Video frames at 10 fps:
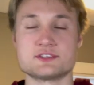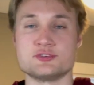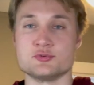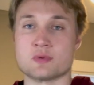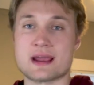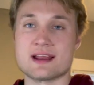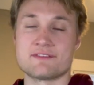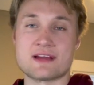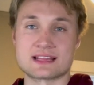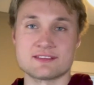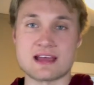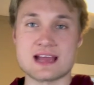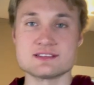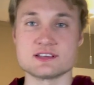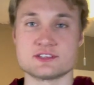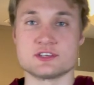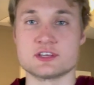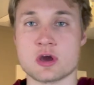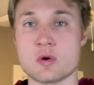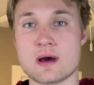to write effective ads is to
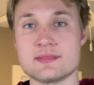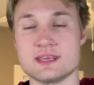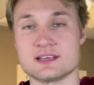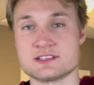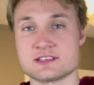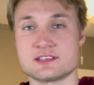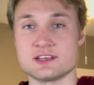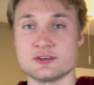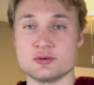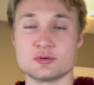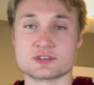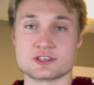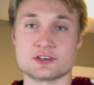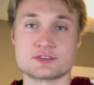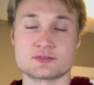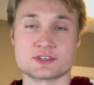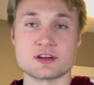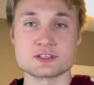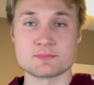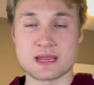go on the existing Google search
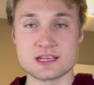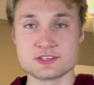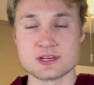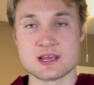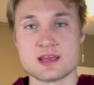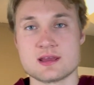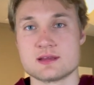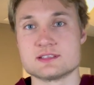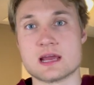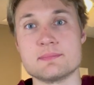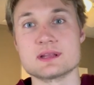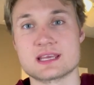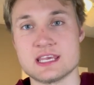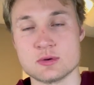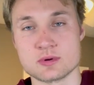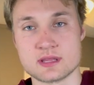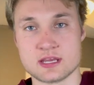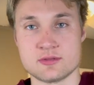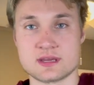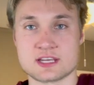results page, type in a keyword that
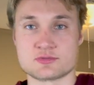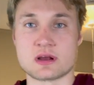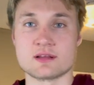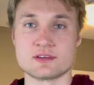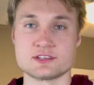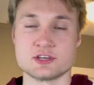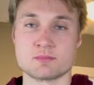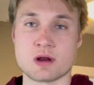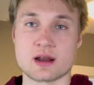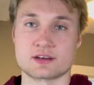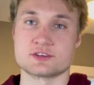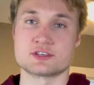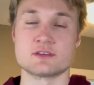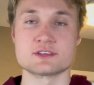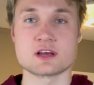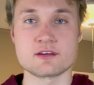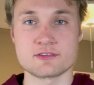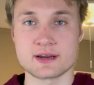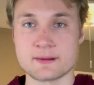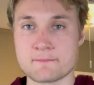you think is relevant to your product or service
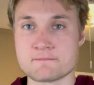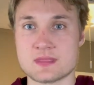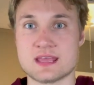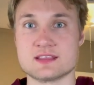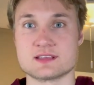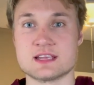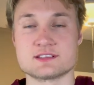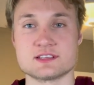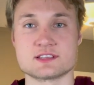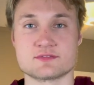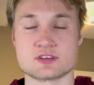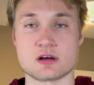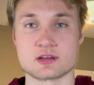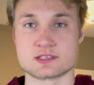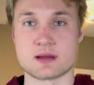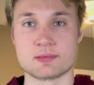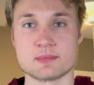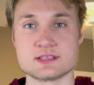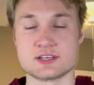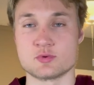offering. In the instance of Sulka
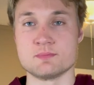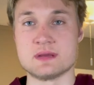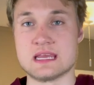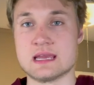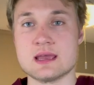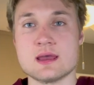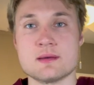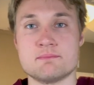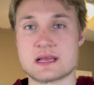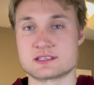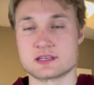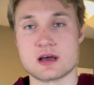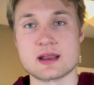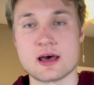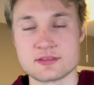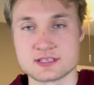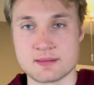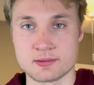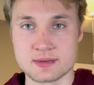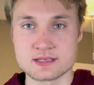Supplements, it would be best gut health
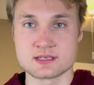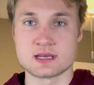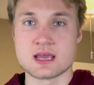supplements,